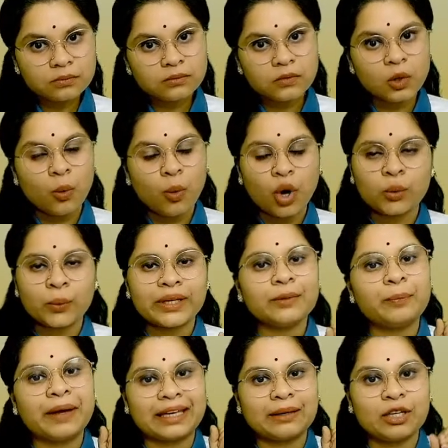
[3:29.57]
What were the
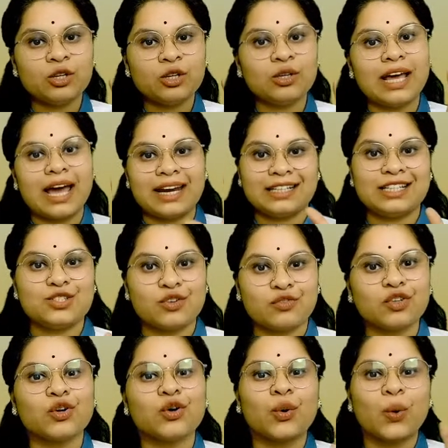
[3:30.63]
peculiarities of the
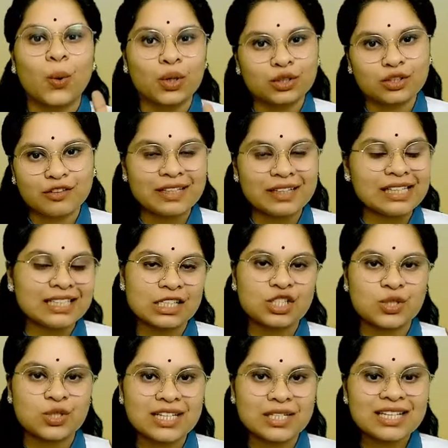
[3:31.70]
growth of
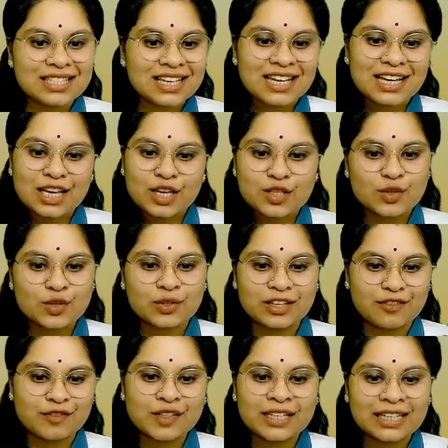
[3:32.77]
industries? So
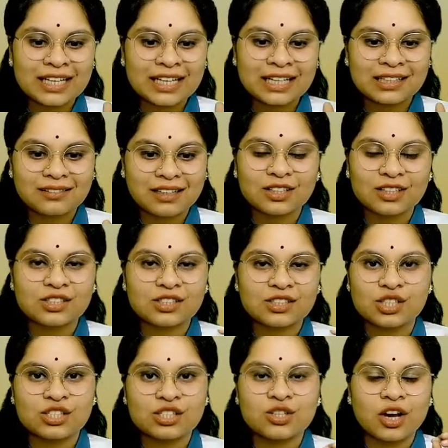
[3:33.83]
definitely it can
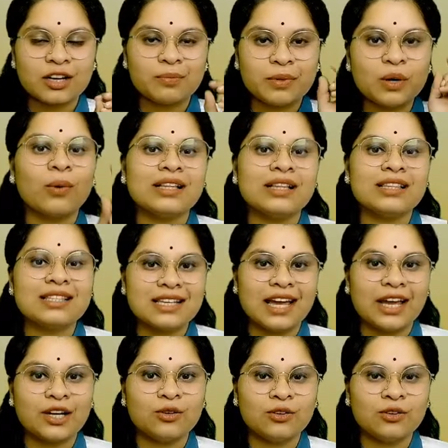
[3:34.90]
just not be one
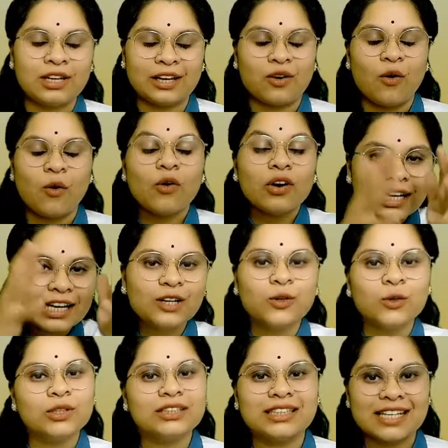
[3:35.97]
side, no, like only
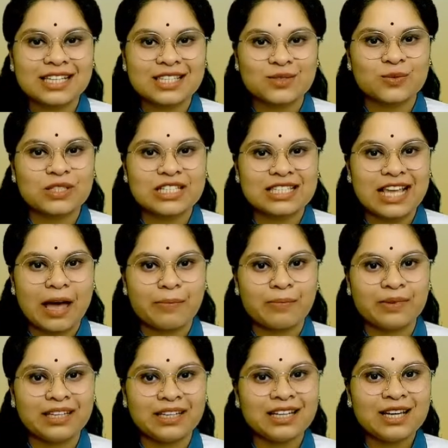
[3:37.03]
good things which is
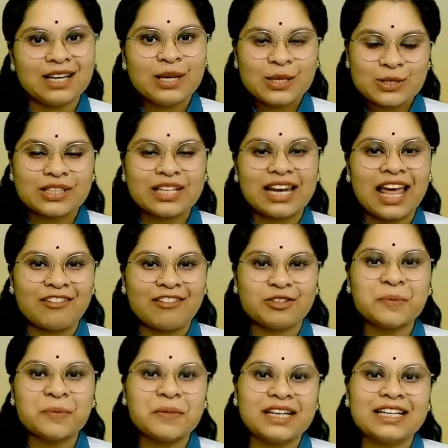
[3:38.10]
happening. So there'll have to
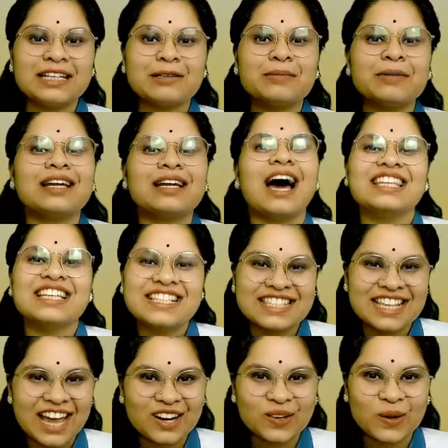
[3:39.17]
be a little bit other
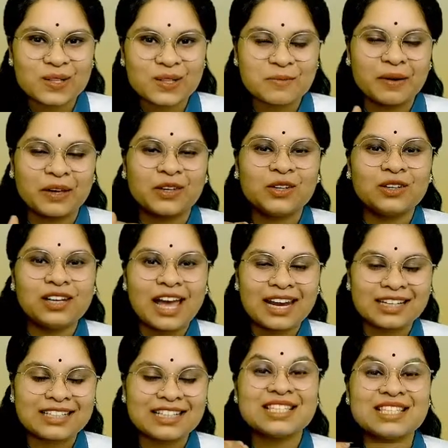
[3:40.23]
side also,
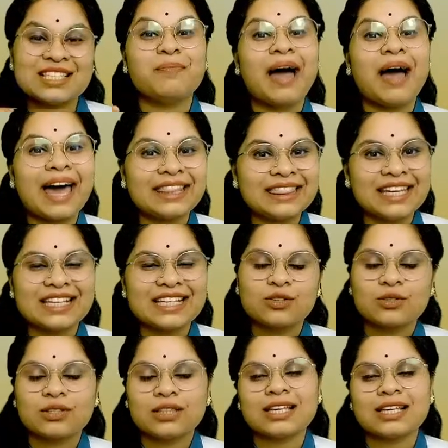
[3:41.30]
peculiarities, bad things.
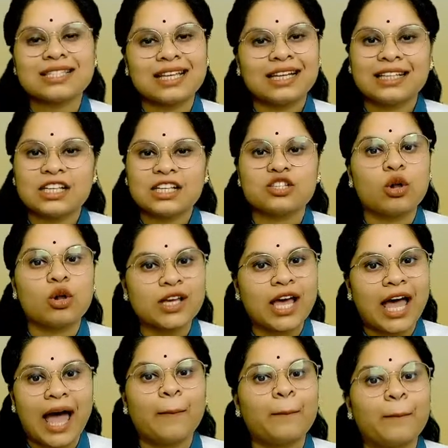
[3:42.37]
So things like this also
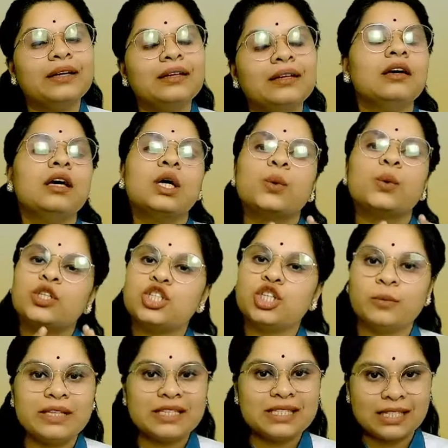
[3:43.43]
happen, which we'll
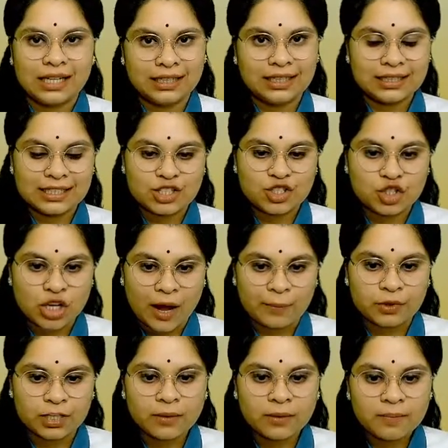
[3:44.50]
be studying in this
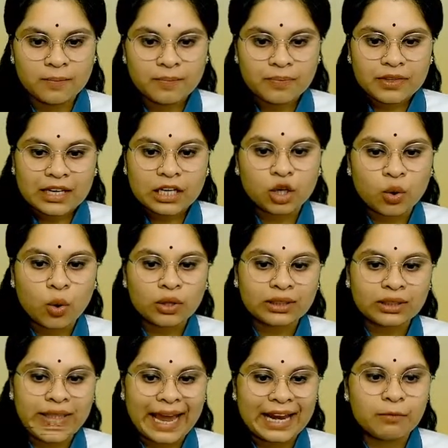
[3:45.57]
chapter.
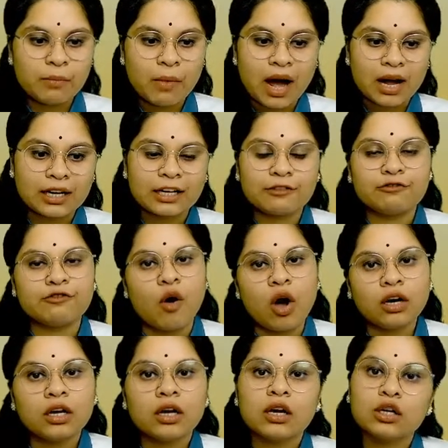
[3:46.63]
Growth and market
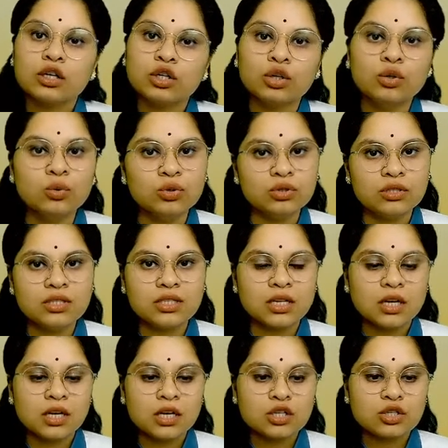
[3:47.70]
for goods.
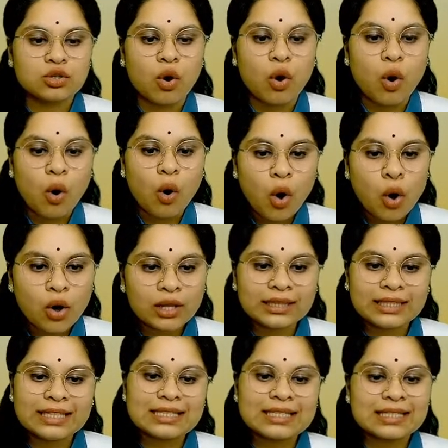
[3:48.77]
So all
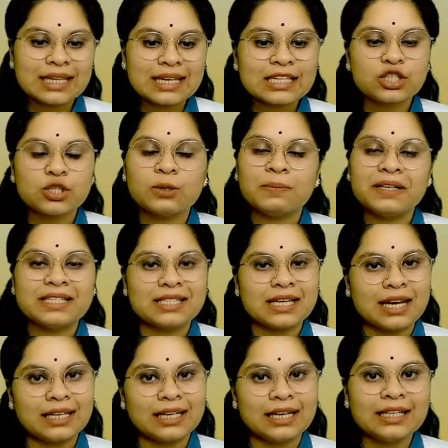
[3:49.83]
these things you'll be
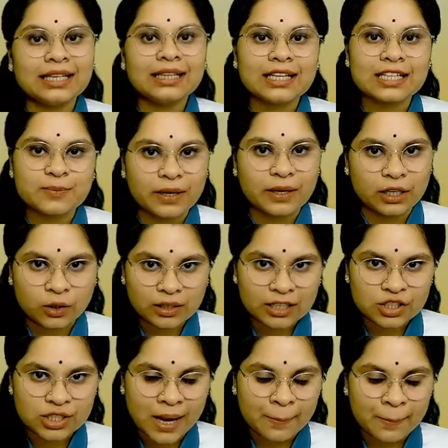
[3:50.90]
studying it in this particular
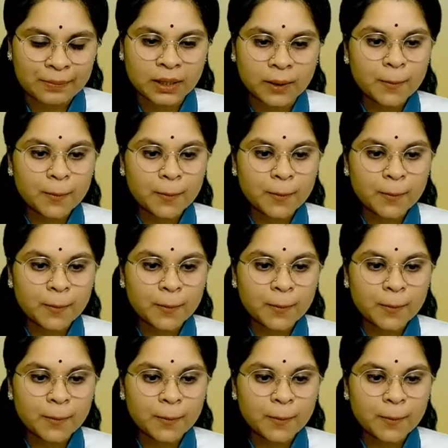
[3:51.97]
chapter.